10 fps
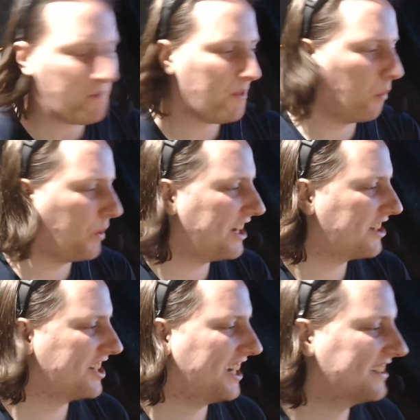weak
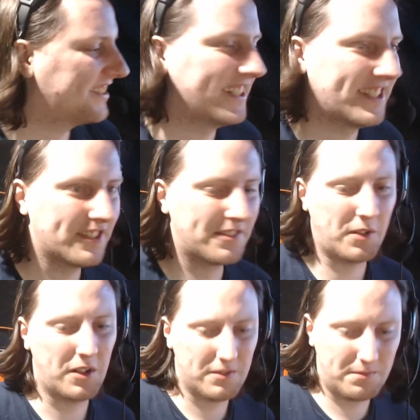gelatin. It just
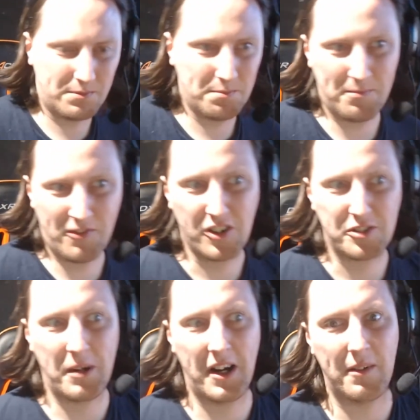falls
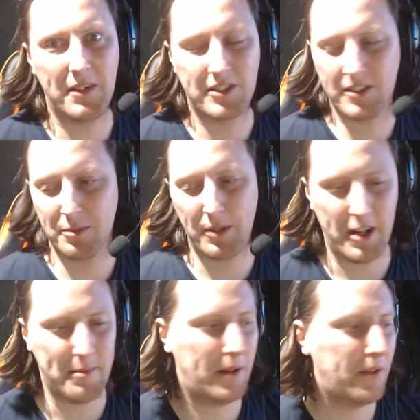apart as soon as you put it in your
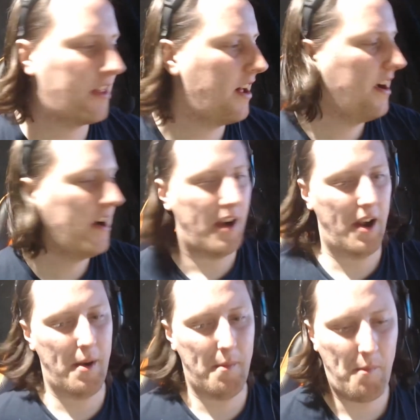mouth.
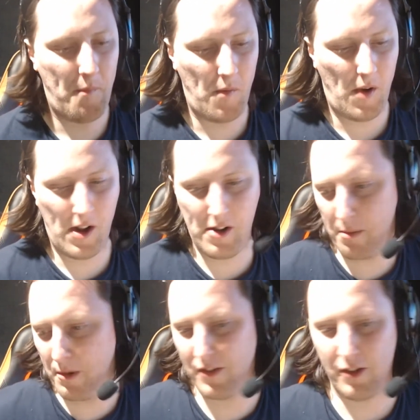I need to
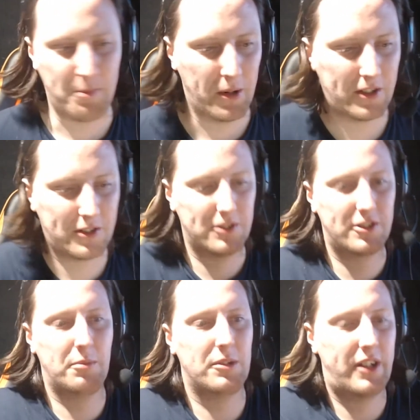move this book, so I'll stop
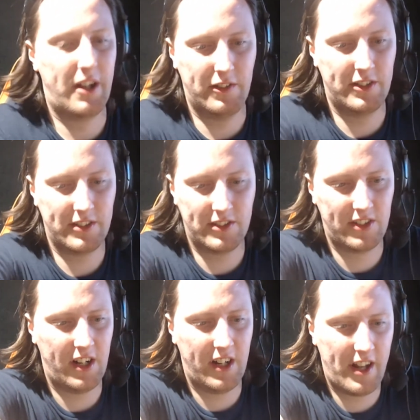looking over to the
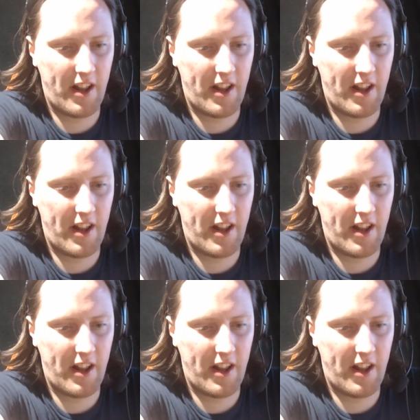side.